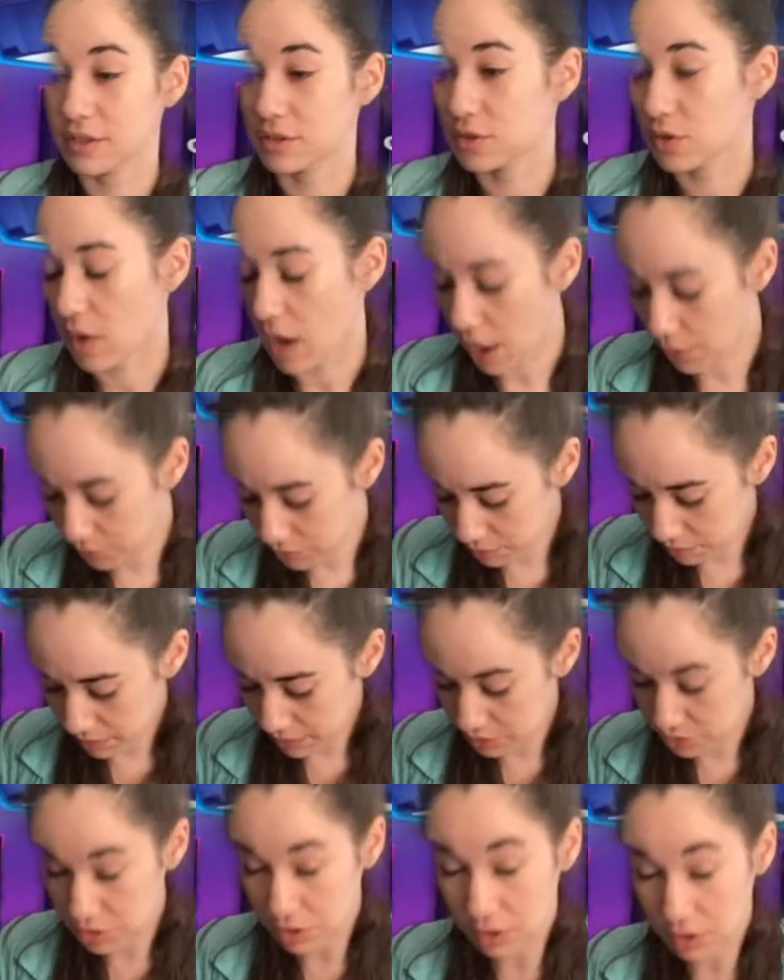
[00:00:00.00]
So I want to make
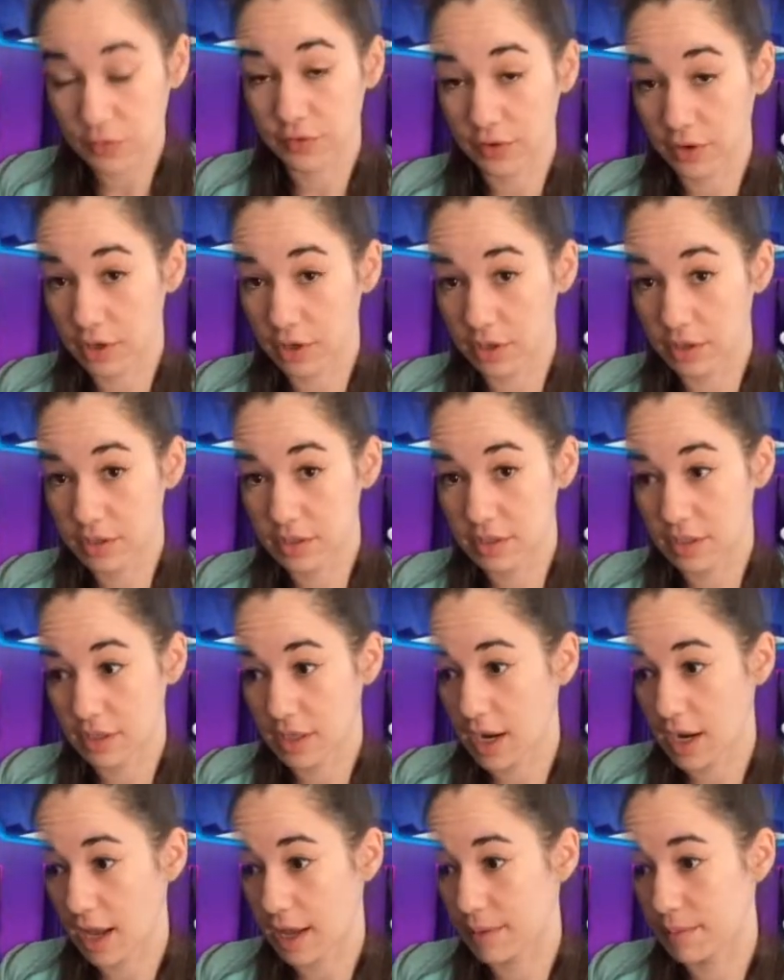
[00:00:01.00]
sure first that
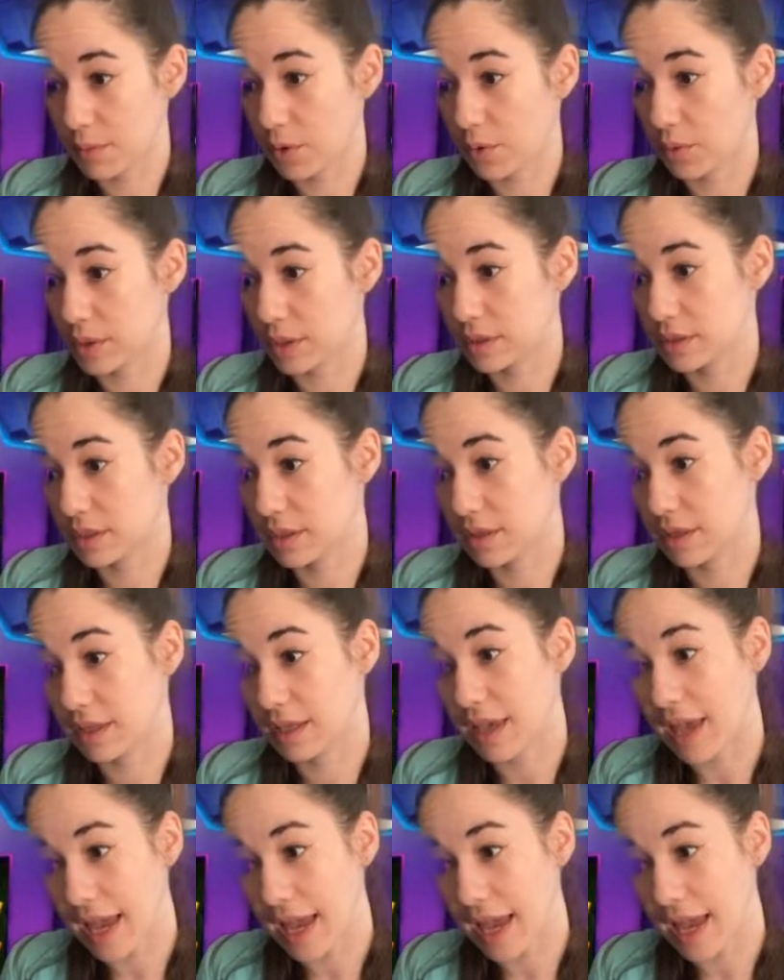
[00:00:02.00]
I'm going to click